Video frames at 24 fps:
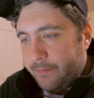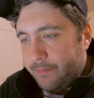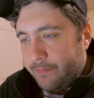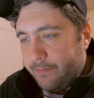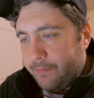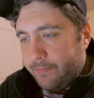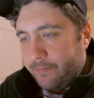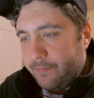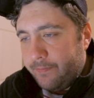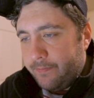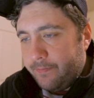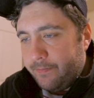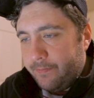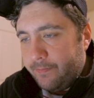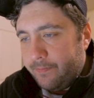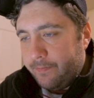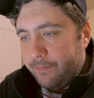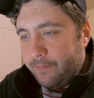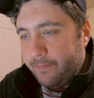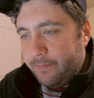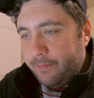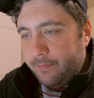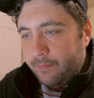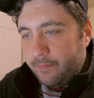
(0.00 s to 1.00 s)
Mm,
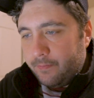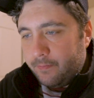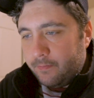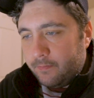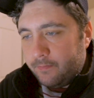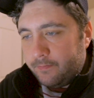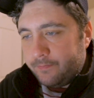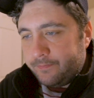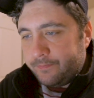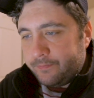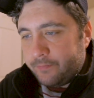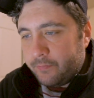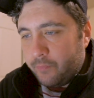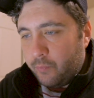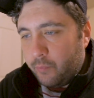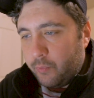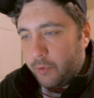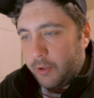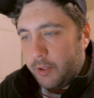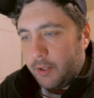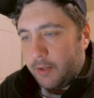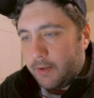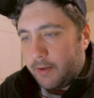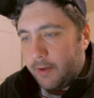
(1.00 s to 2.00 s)

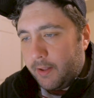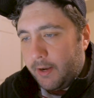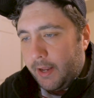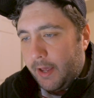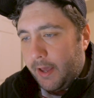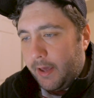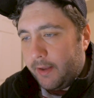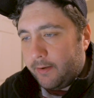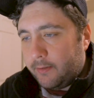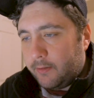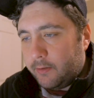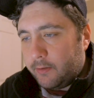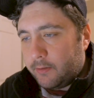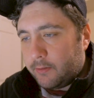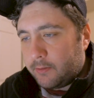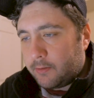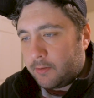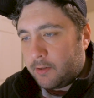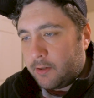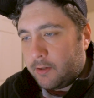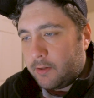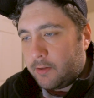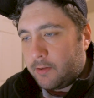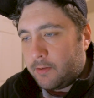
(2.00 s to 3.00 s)
we can kind of add a little
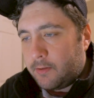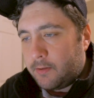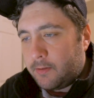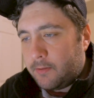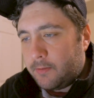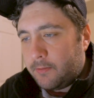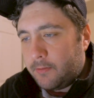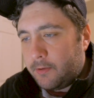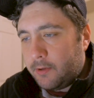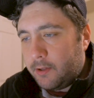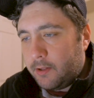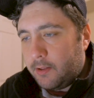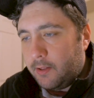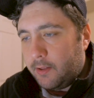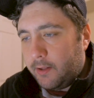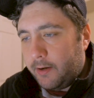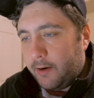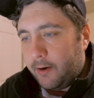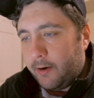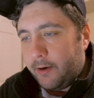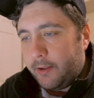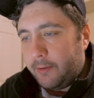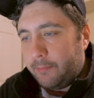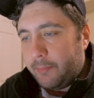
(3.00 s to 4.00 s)

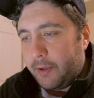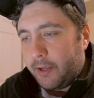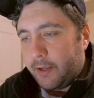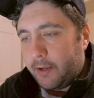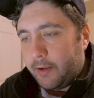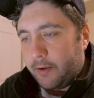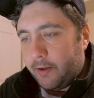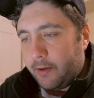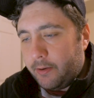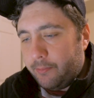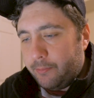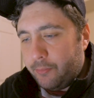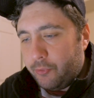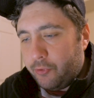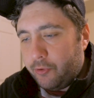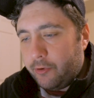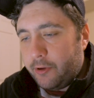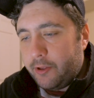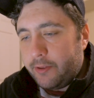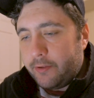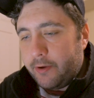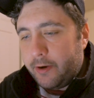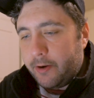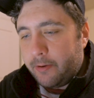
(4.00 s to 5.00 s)
clarity, make it kind of
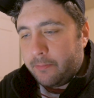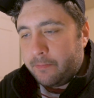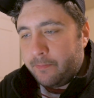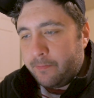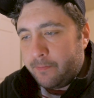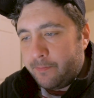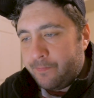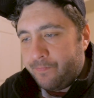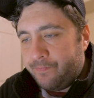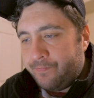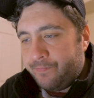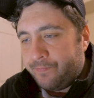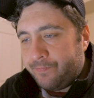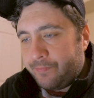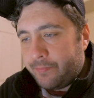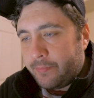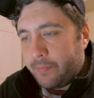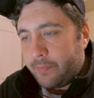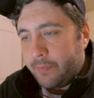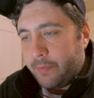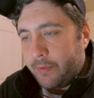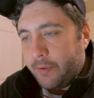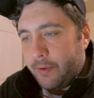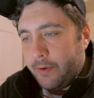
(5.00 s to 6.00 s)
moody there.
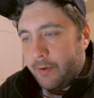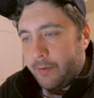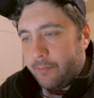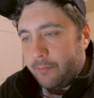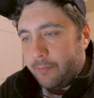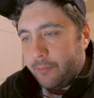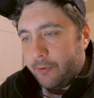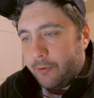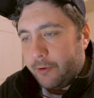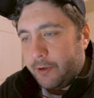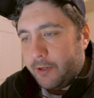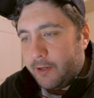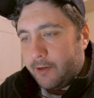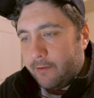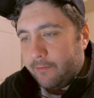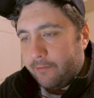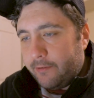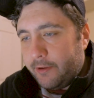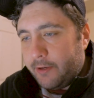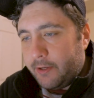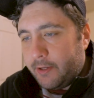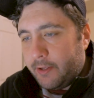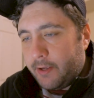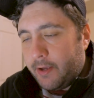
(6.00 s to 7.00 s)
Bring in the
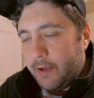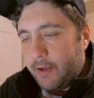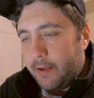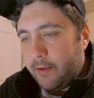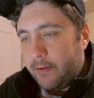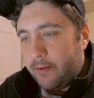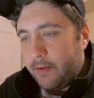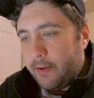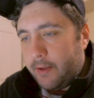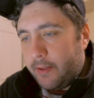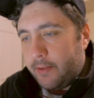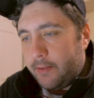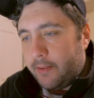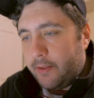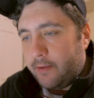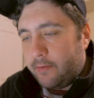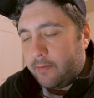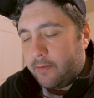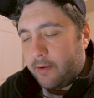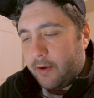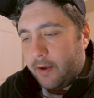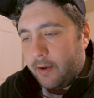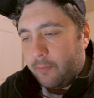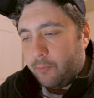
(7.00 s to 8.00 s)
vignette, and
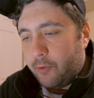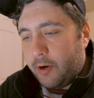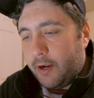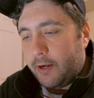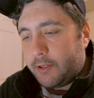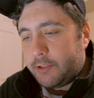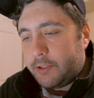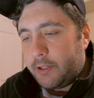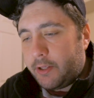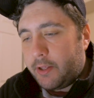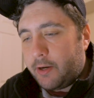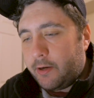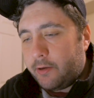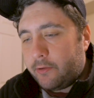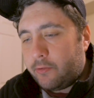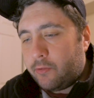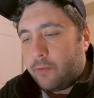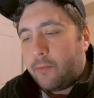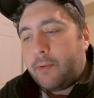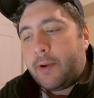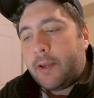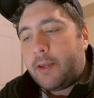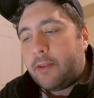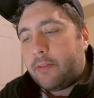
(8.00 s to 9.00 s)
this time we're actually going to
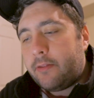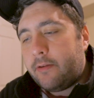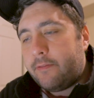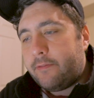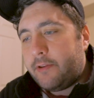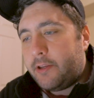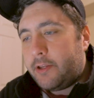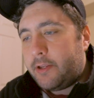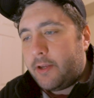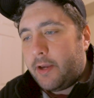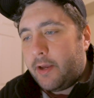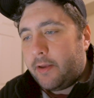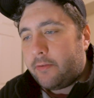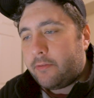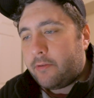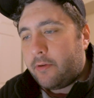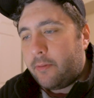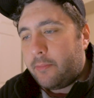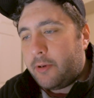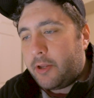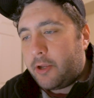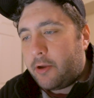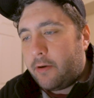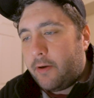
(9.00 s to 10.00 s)
tweak the vignette, so
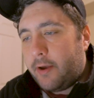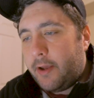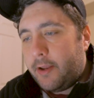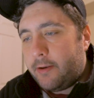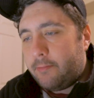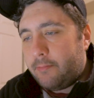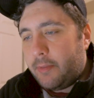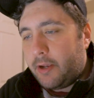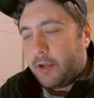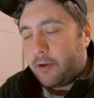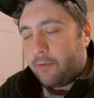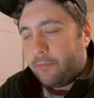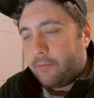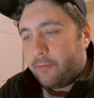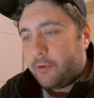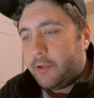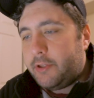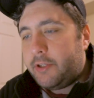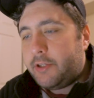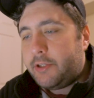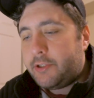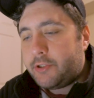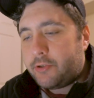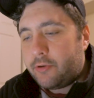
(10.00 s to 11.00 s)
I'm going to go ahead and make it
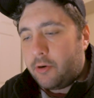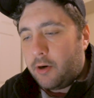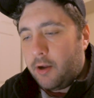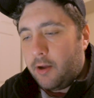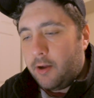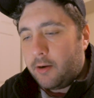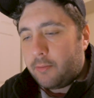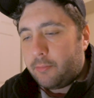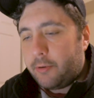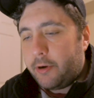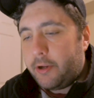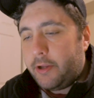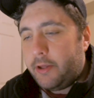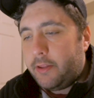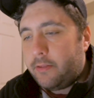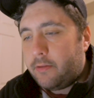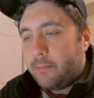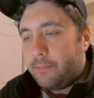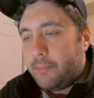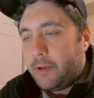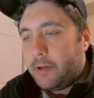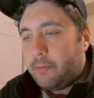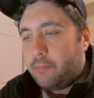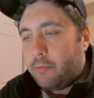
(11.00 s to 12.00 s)
really strong, bring in the
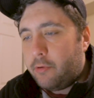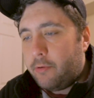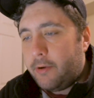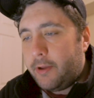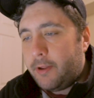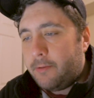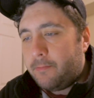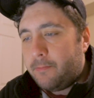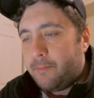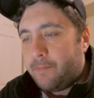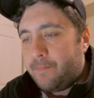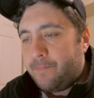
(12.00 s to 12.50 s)
midpoint,